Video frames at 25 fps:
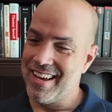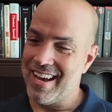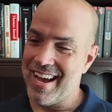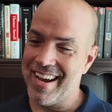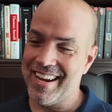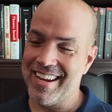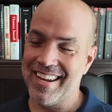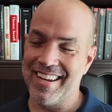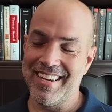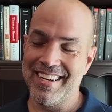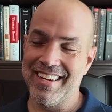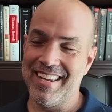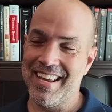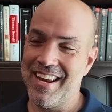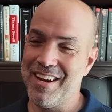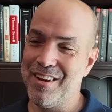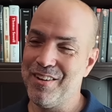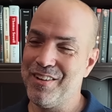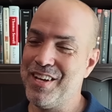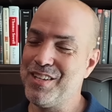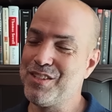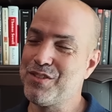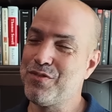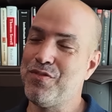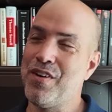I got, you know,
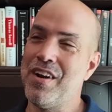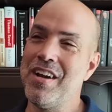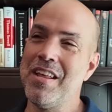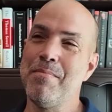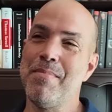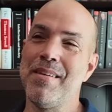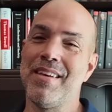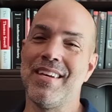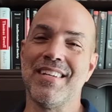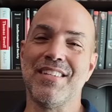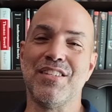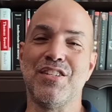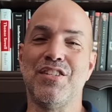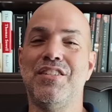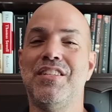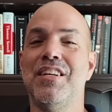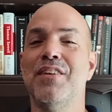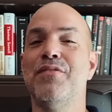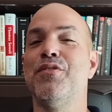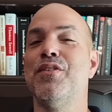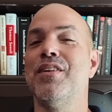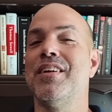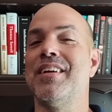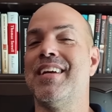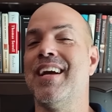it's funny because
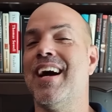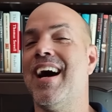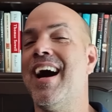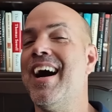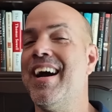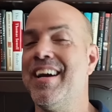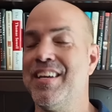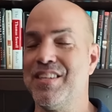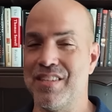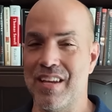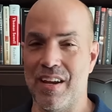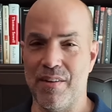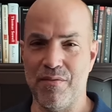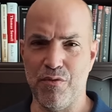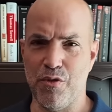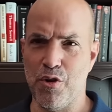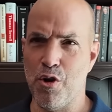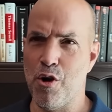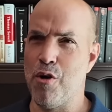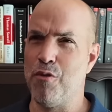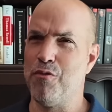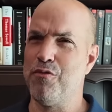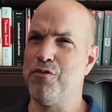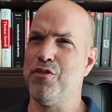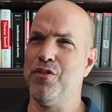different guys I've
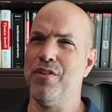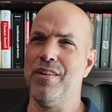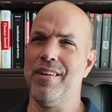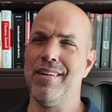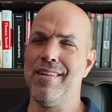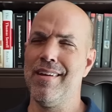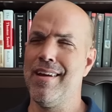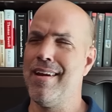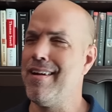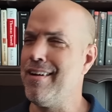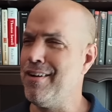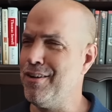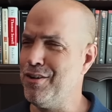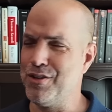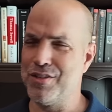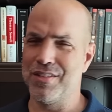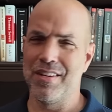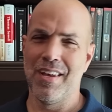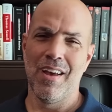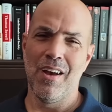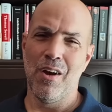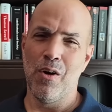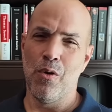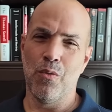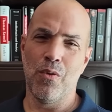known for years
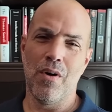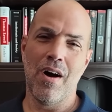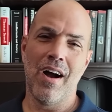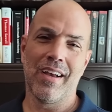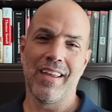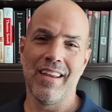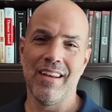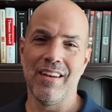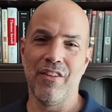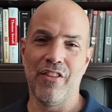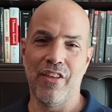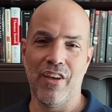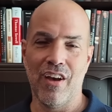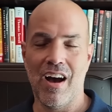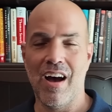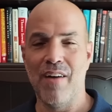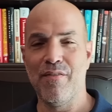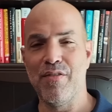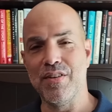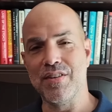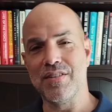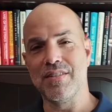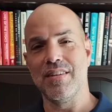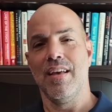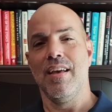walk into the
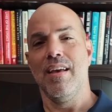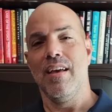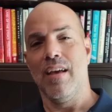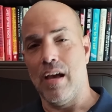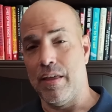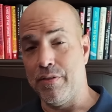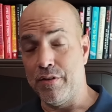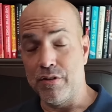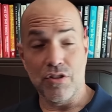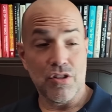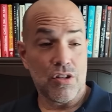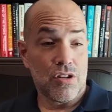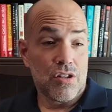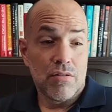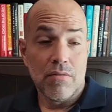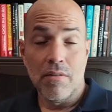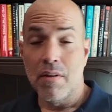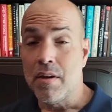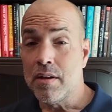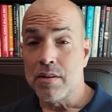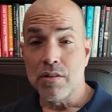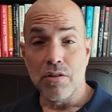office and they're just